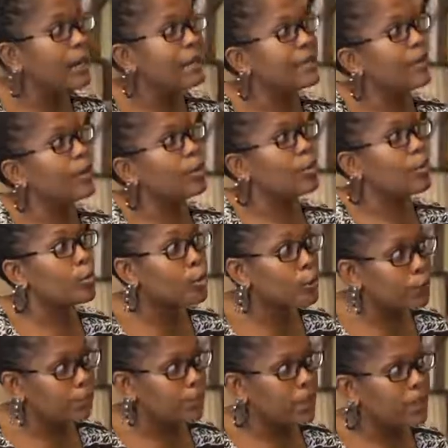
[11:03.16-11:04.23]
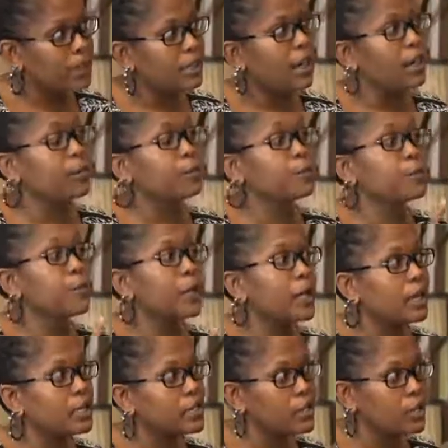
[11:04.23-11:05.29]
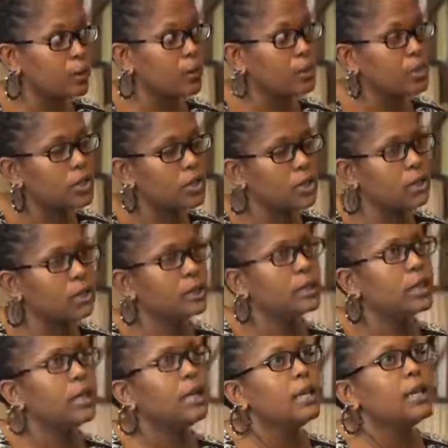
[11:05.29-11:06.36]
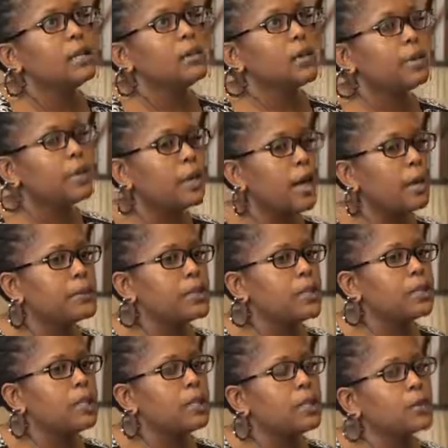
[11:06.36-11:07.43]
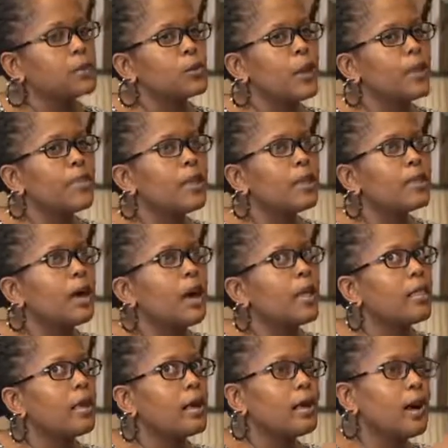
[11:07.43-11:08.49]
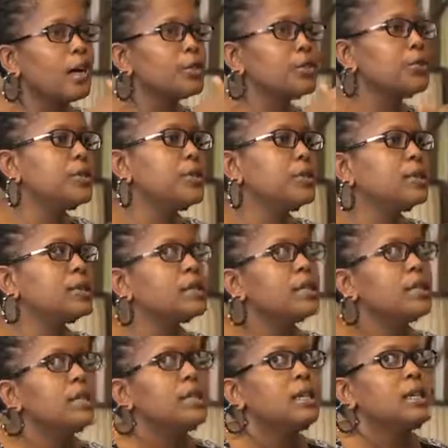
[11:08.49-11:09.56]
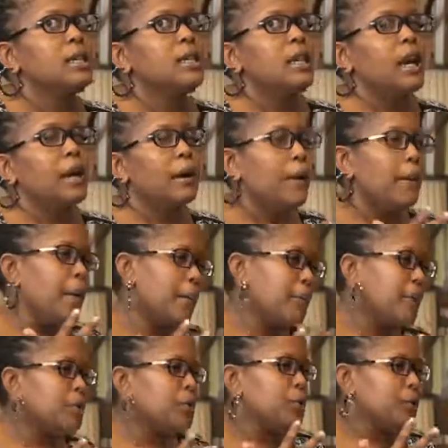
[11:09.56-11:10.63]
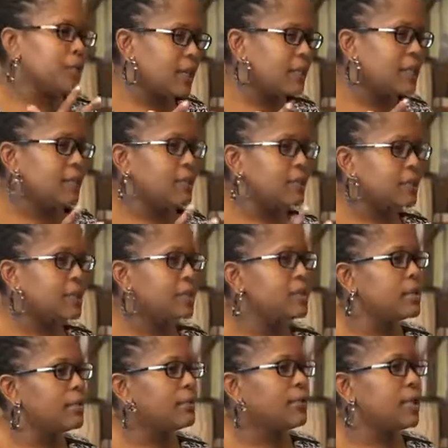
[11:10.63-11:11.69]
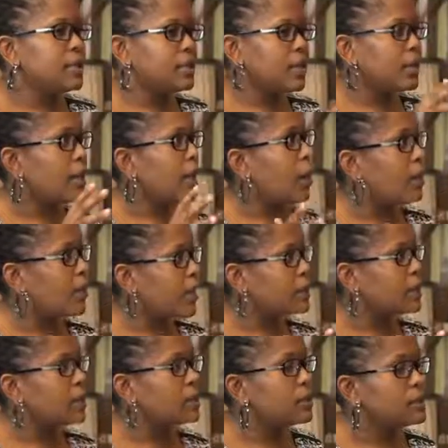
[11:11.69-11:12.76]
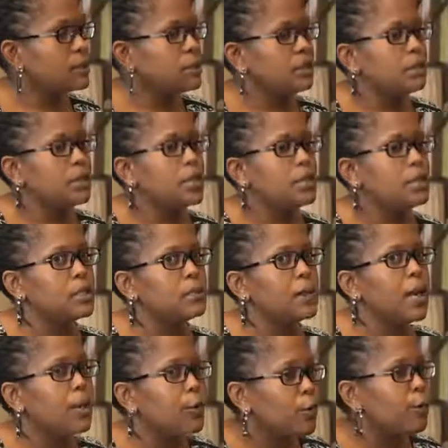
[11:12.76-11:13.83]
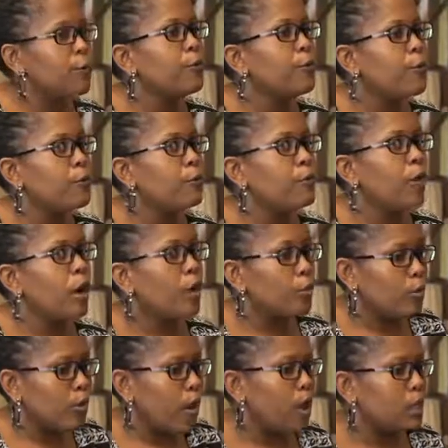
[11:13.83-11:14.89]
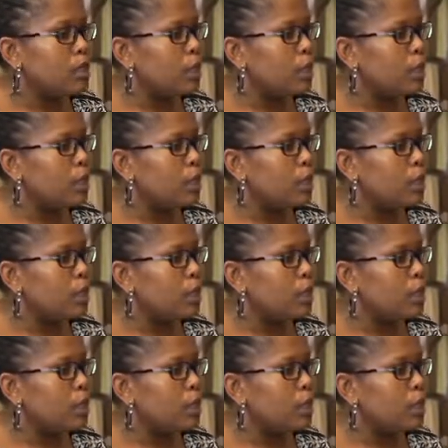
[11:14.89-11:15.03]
earning a lot of money and not paying a single shilling. So it becomes a challenge. So I think the other countries, I'm yet to study extensively exactly how their tax system is, but I know for our